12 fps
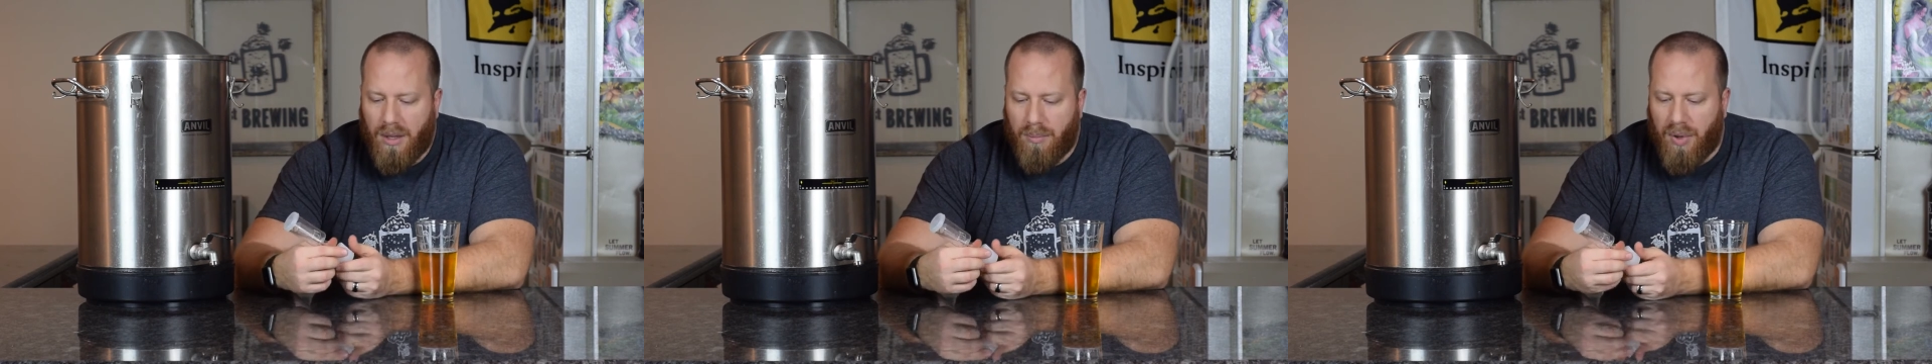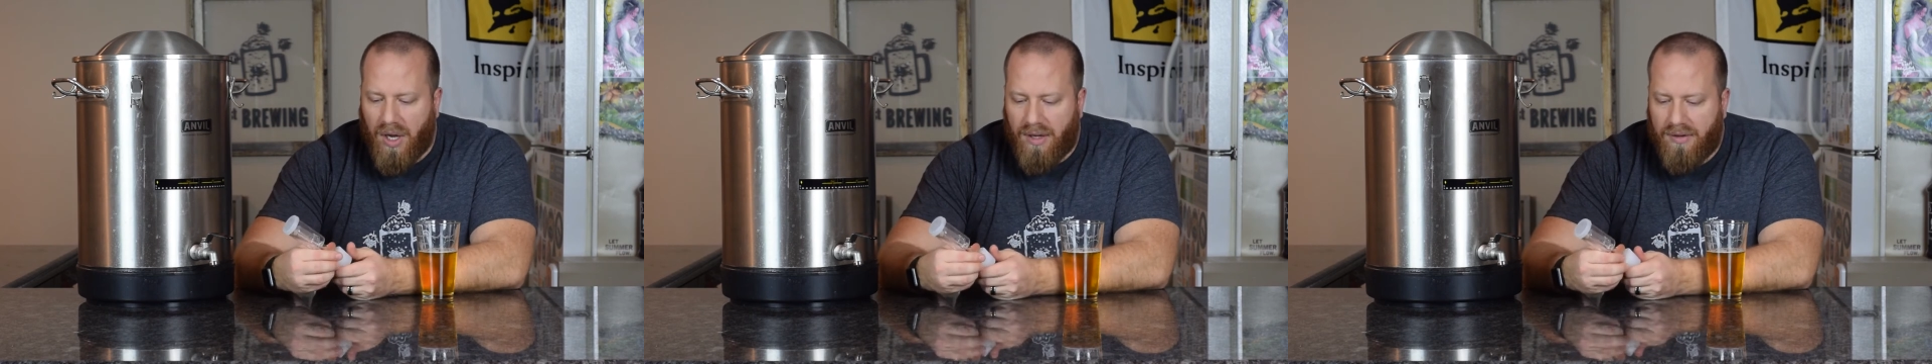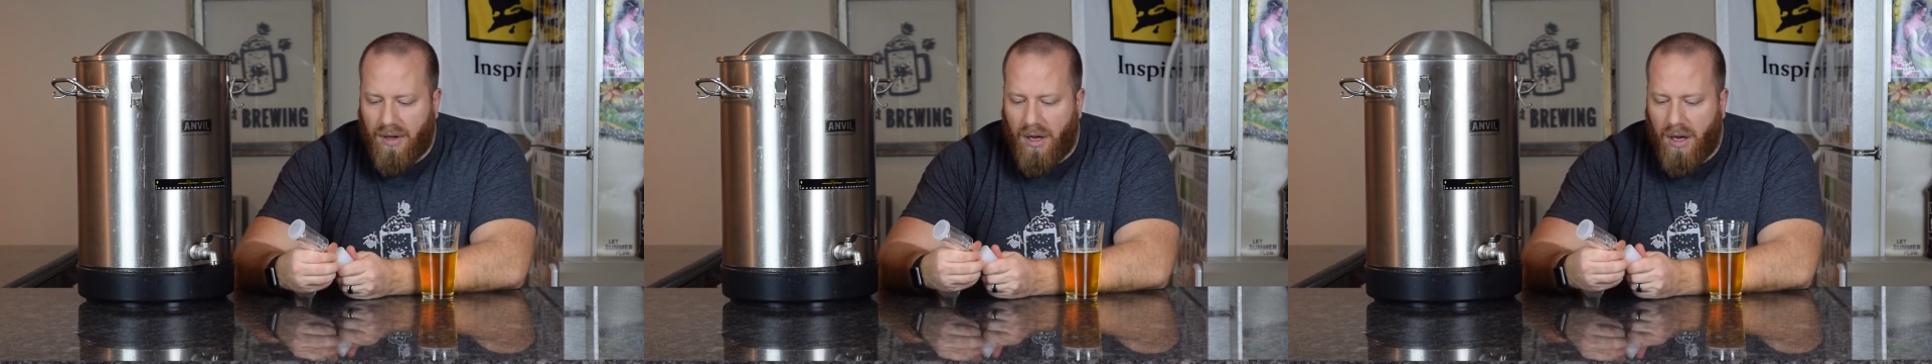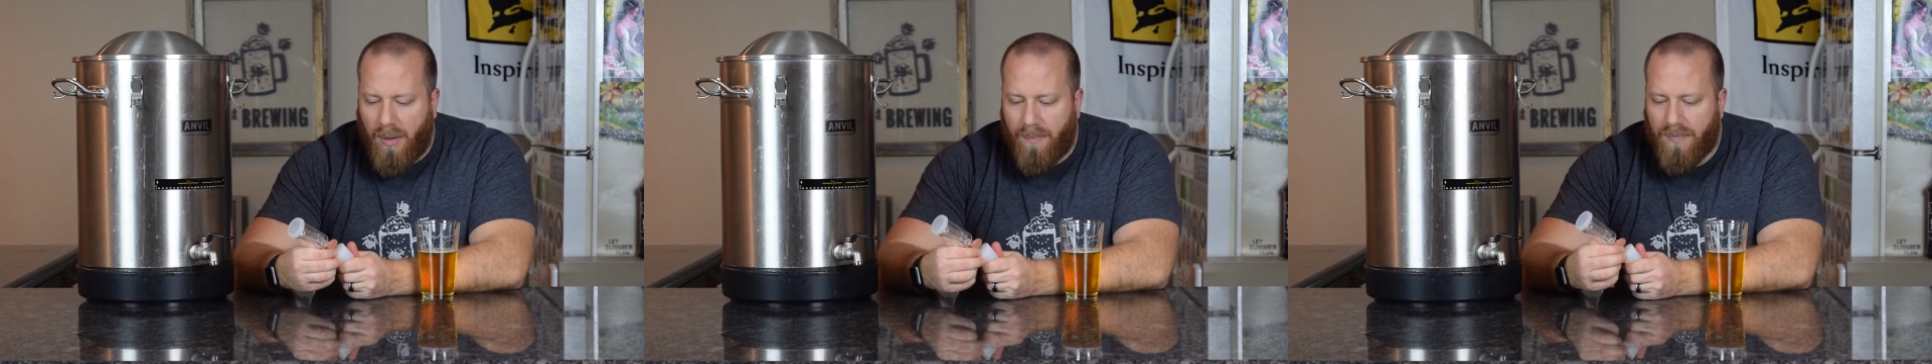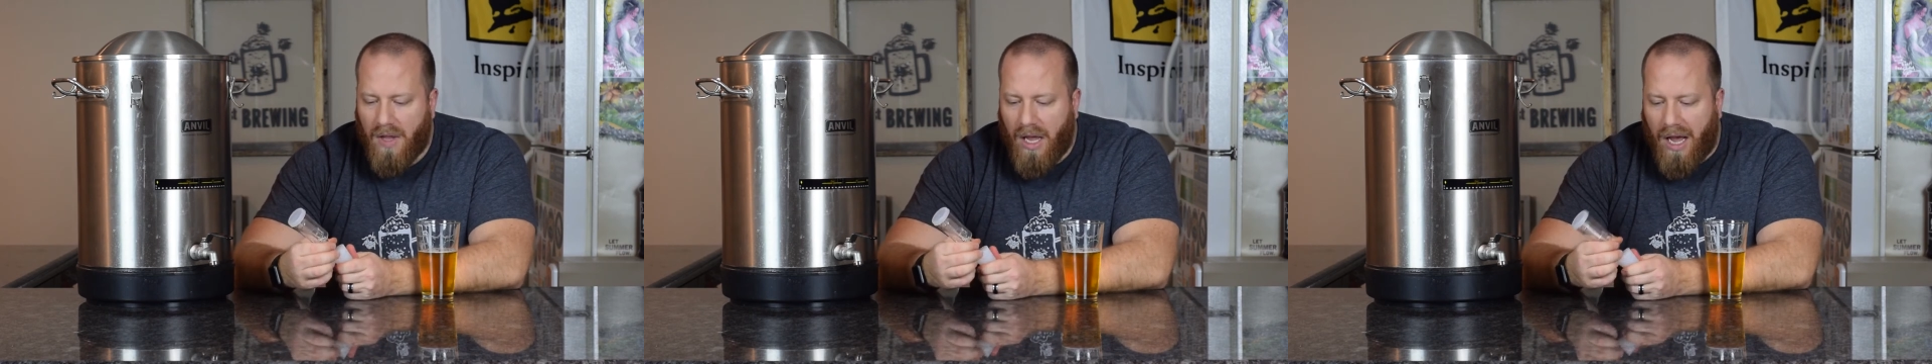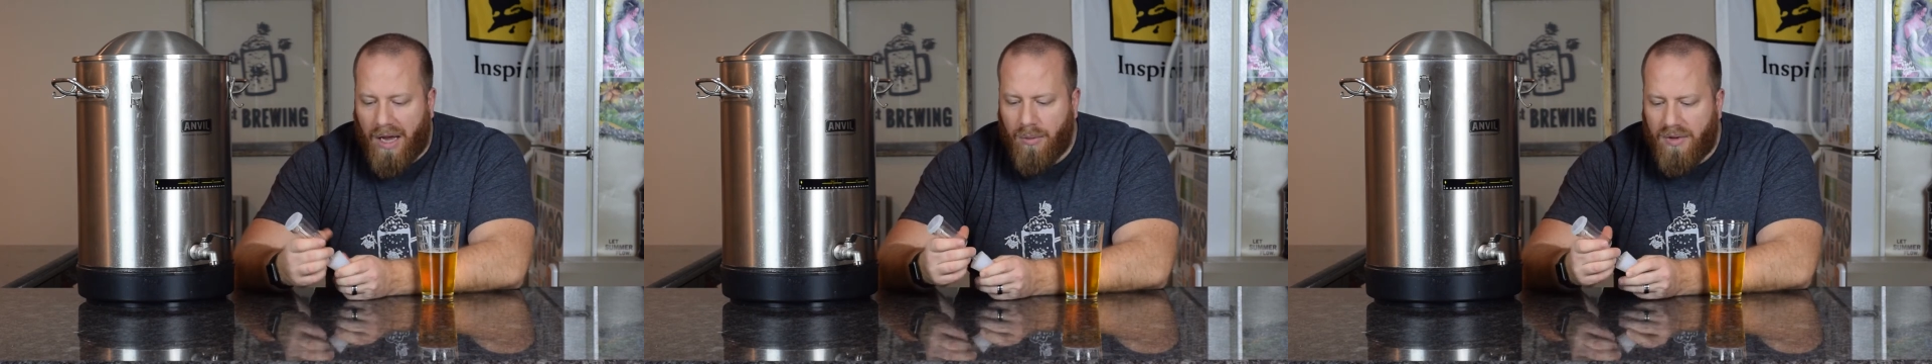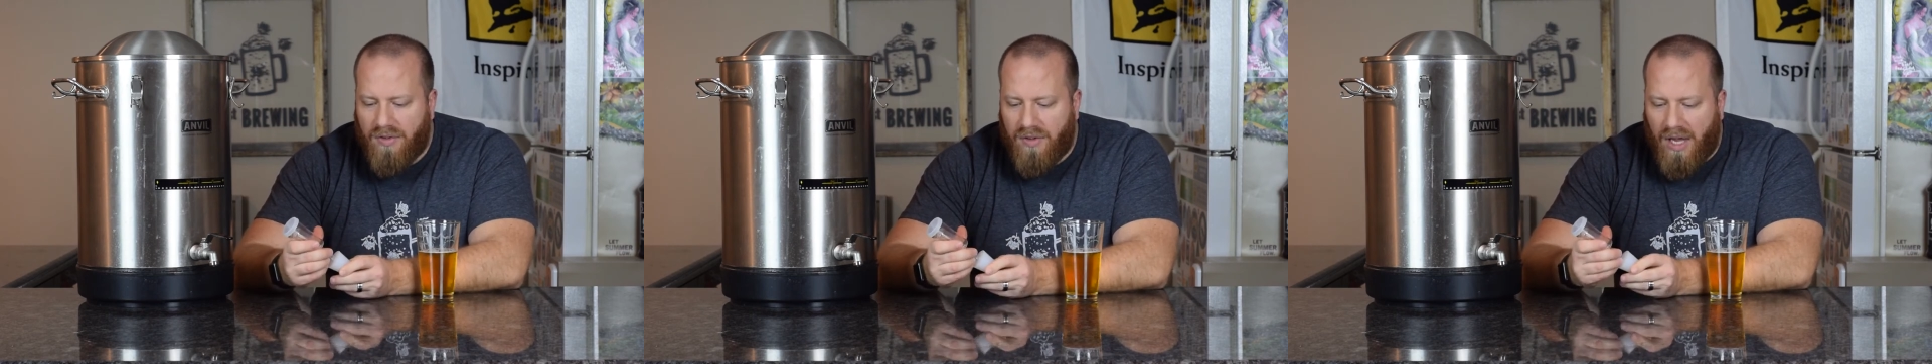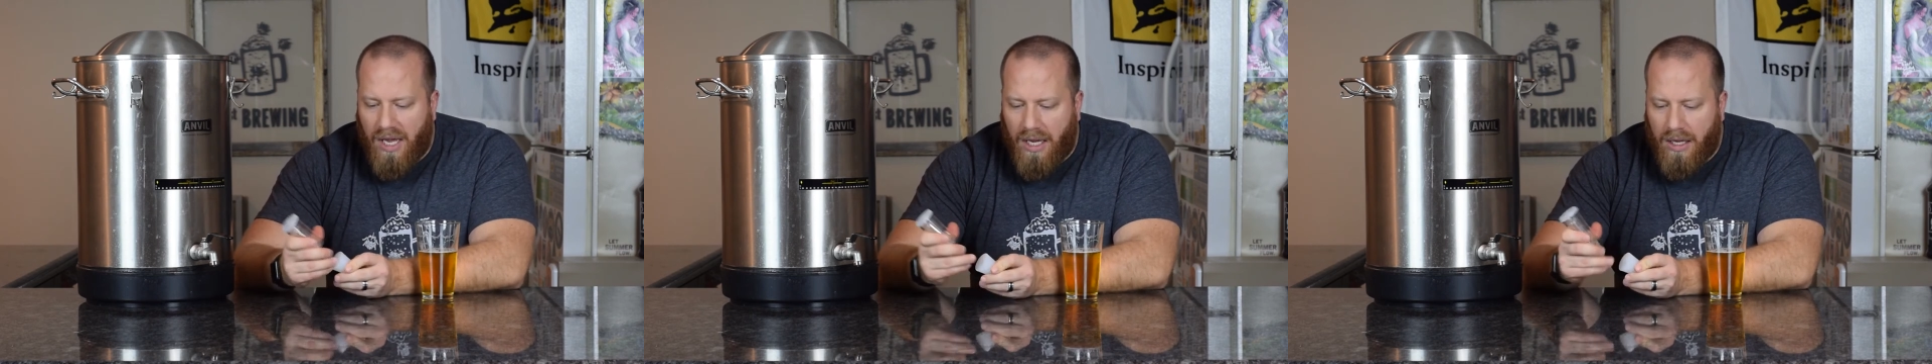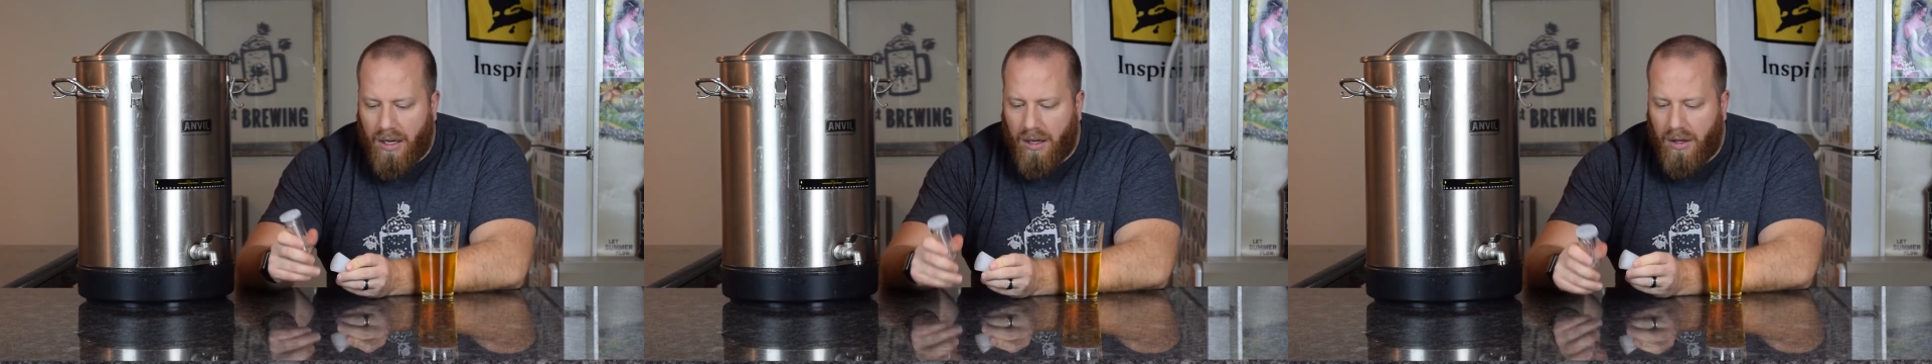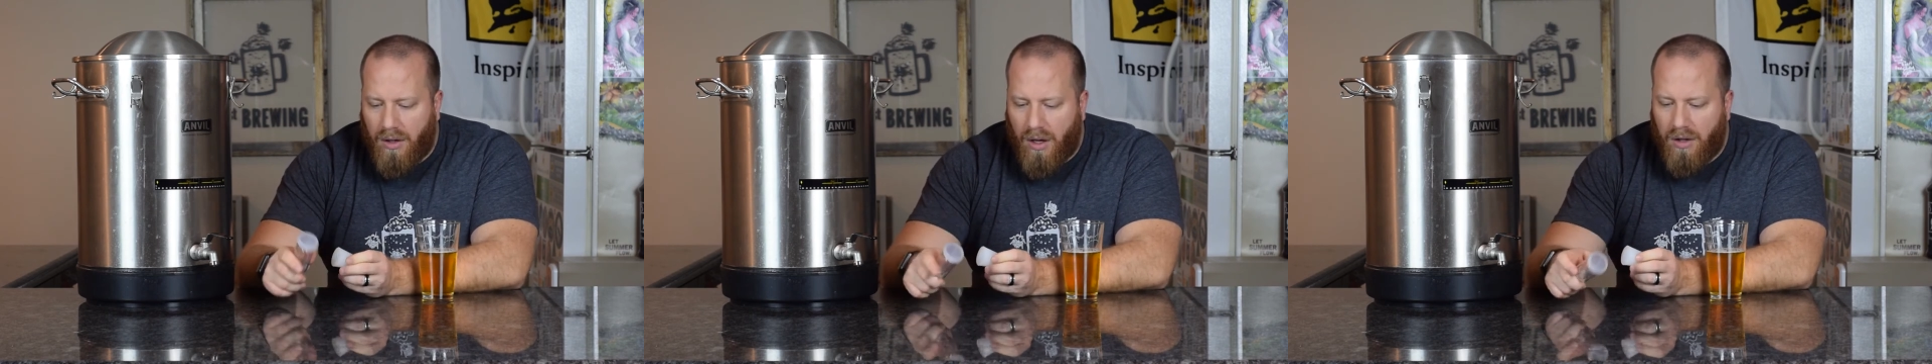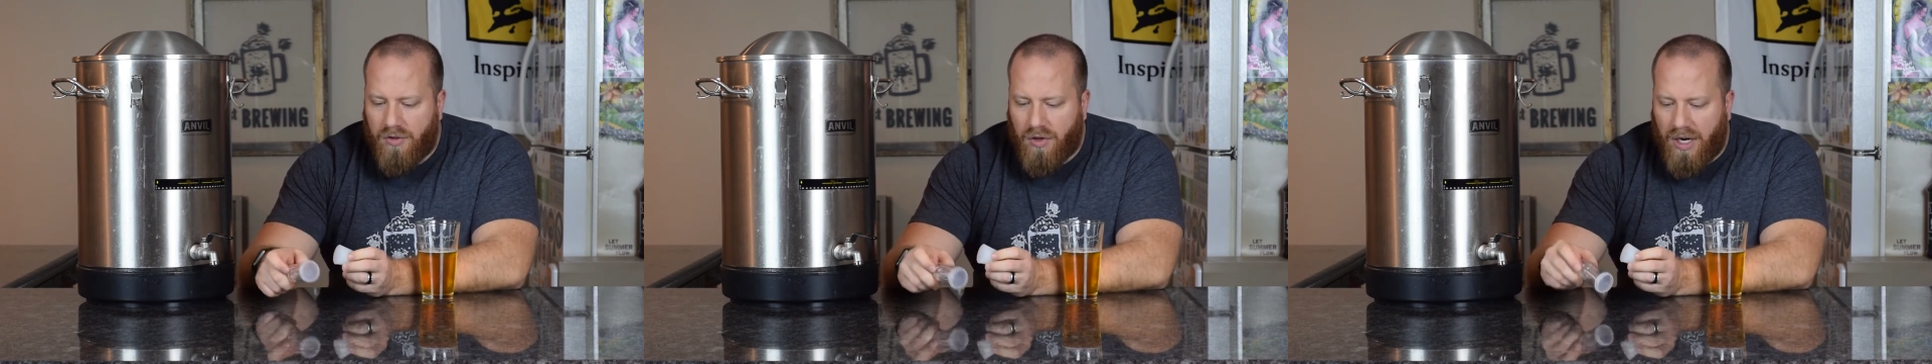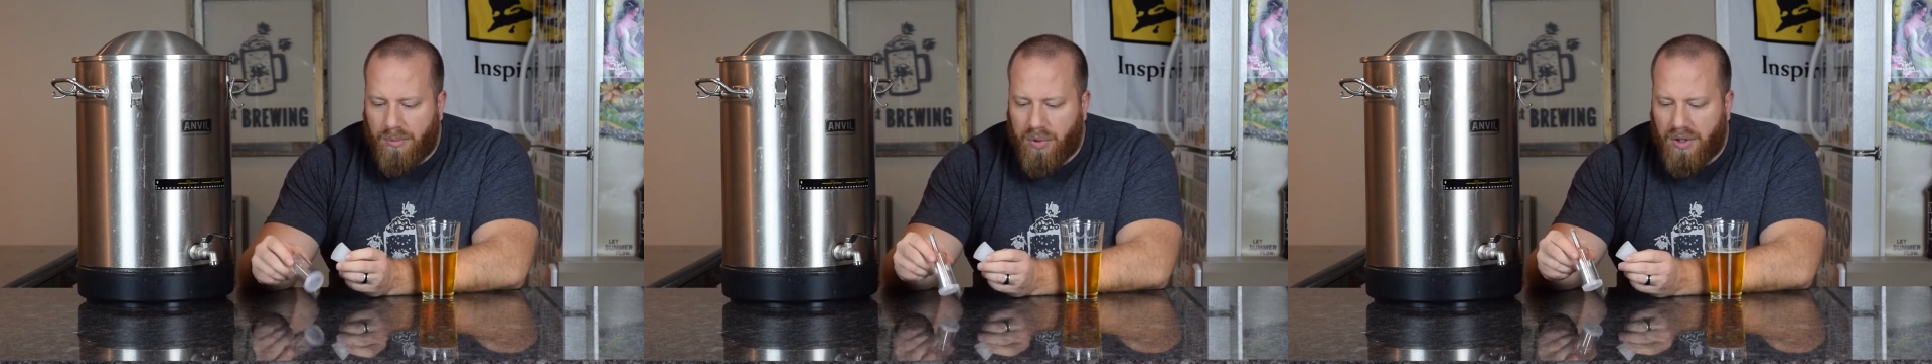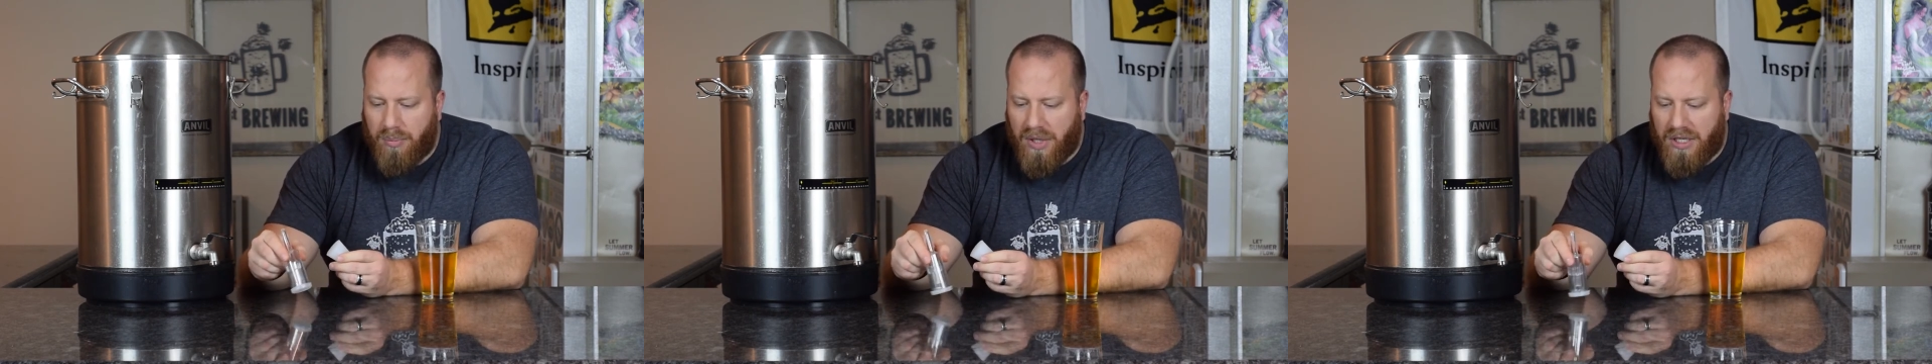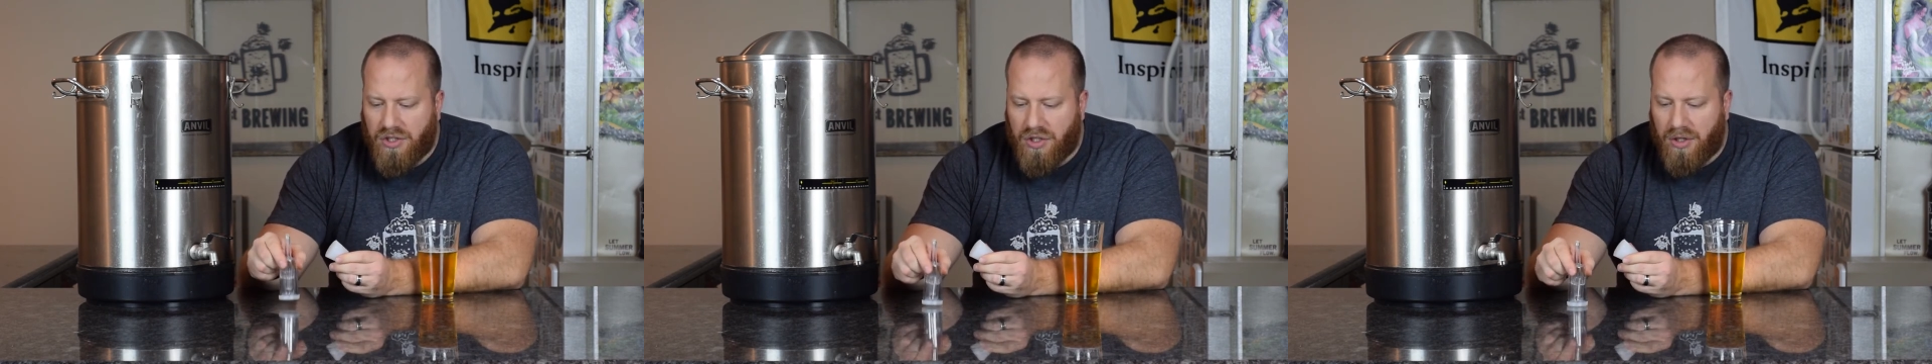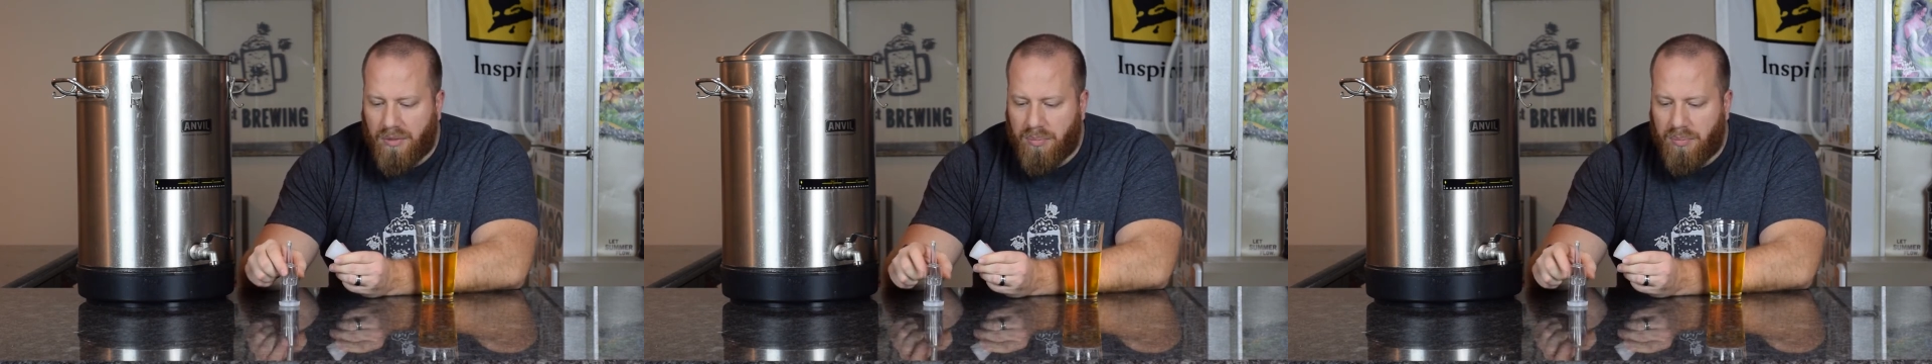But um, I would say uh, I'll try and put a picture,